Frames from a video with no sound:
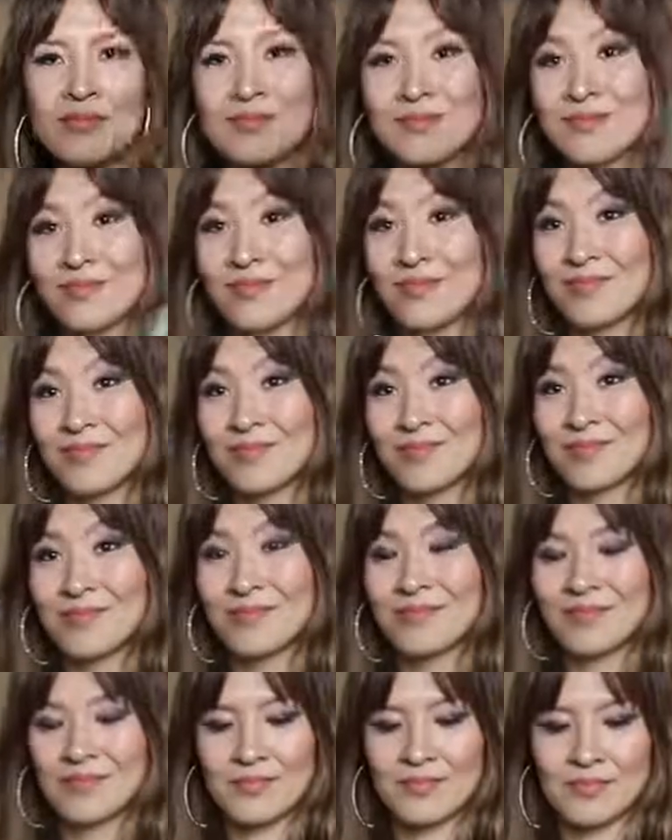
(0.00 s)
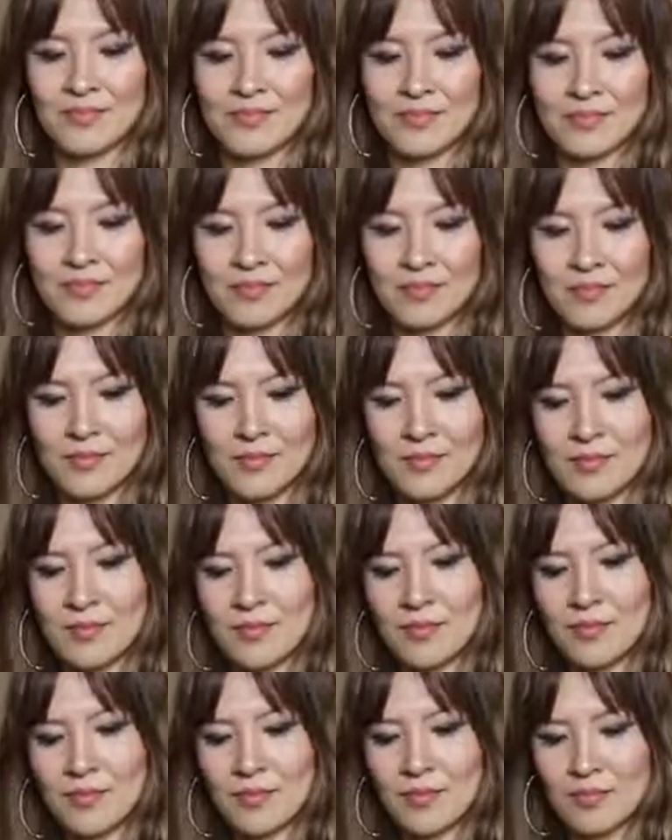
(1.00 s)

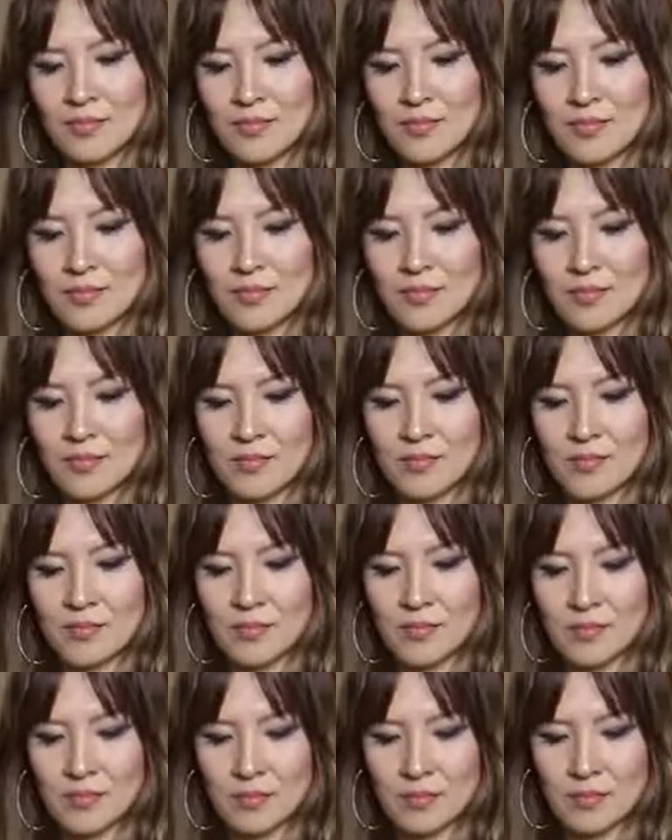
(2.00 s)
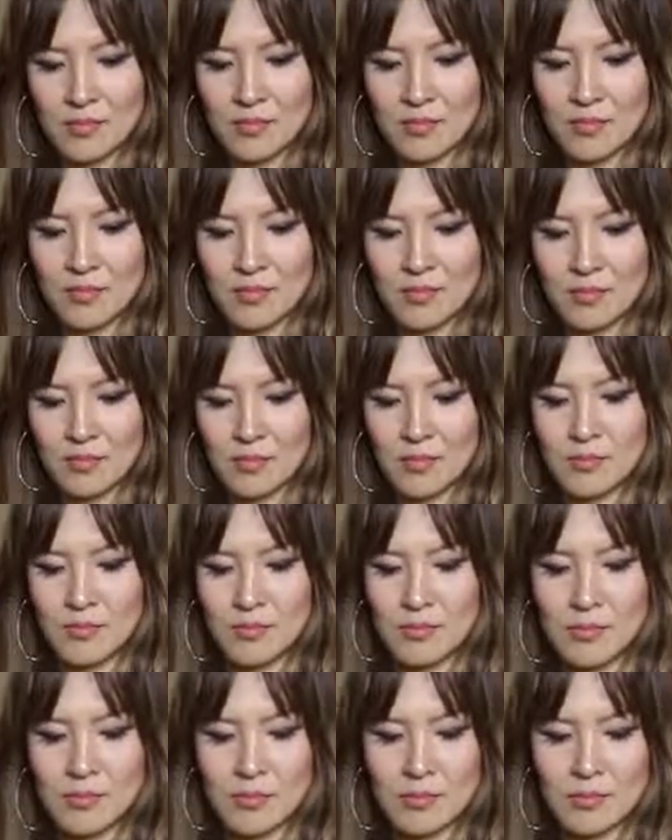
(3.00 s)

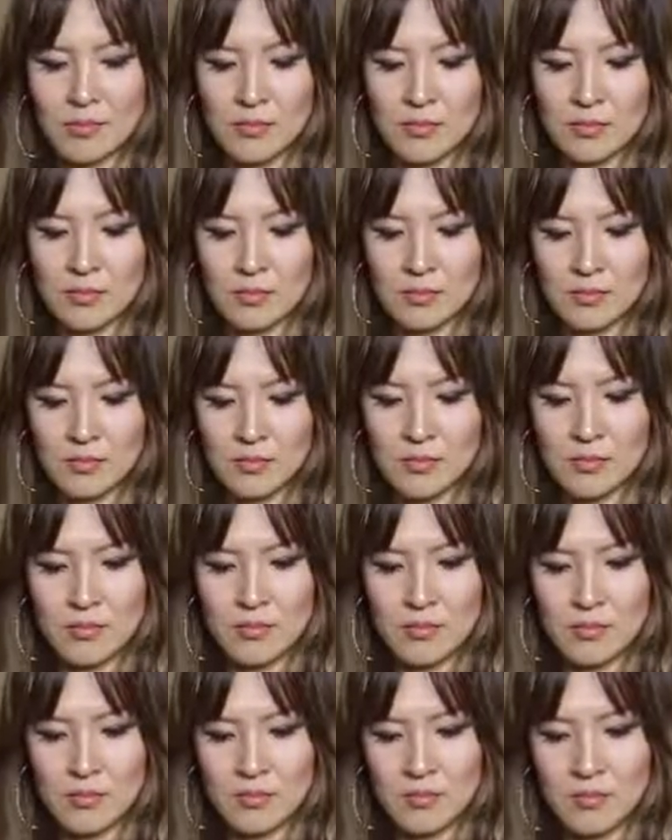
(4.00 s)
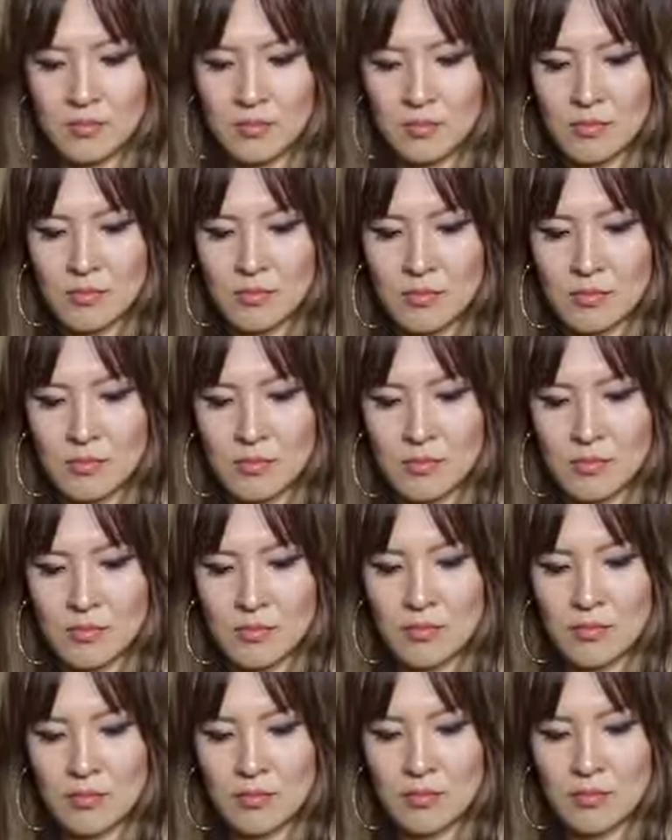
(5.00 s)

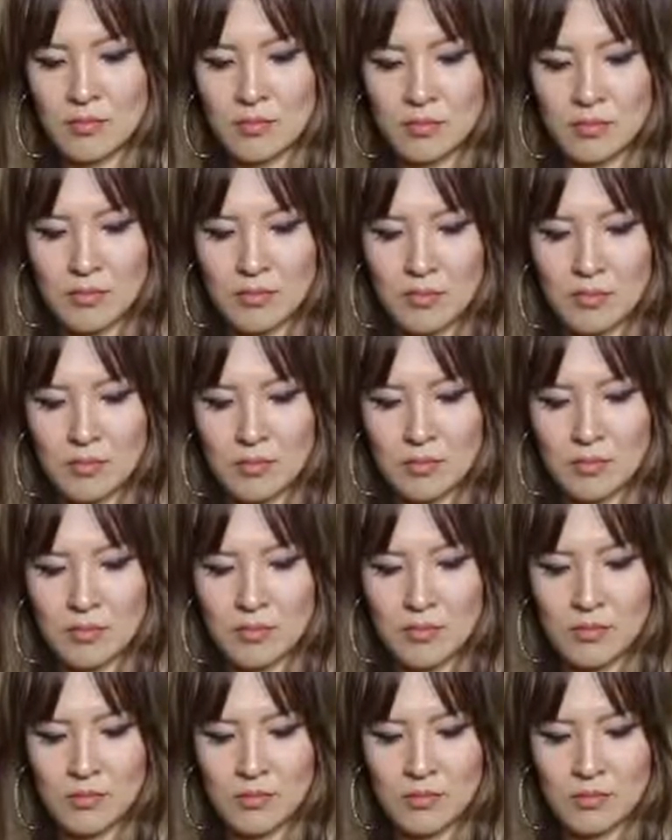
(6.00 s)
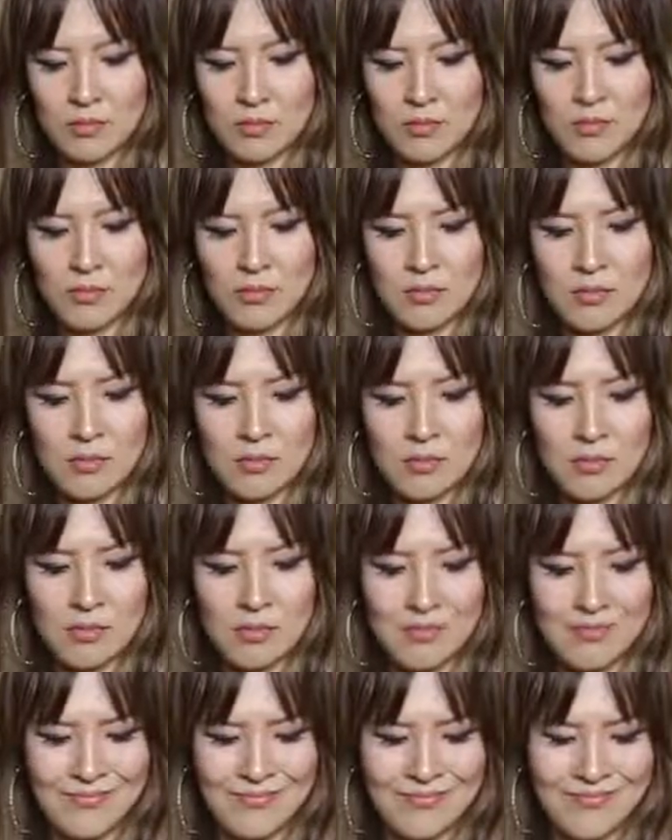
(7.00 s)

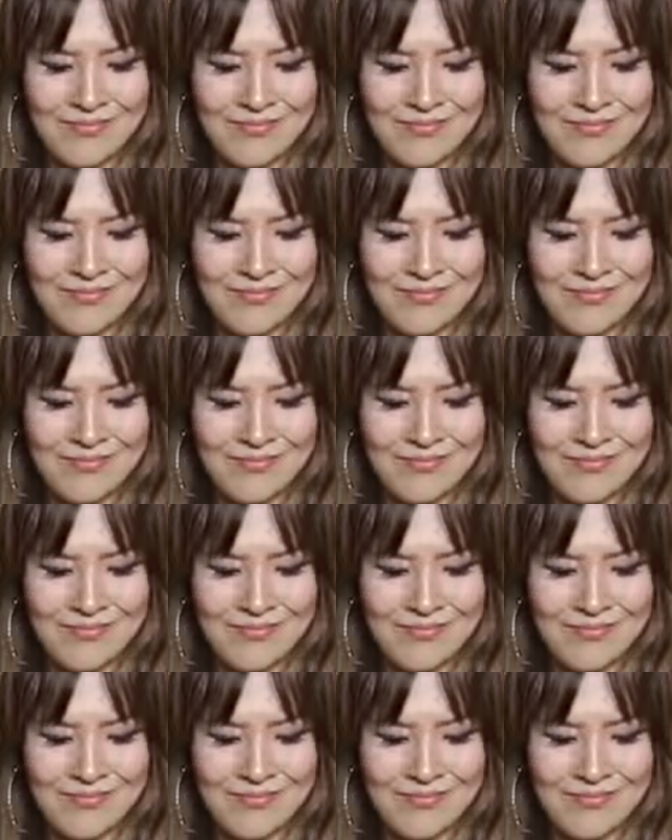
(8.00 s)
No words are spoken by the person on screen.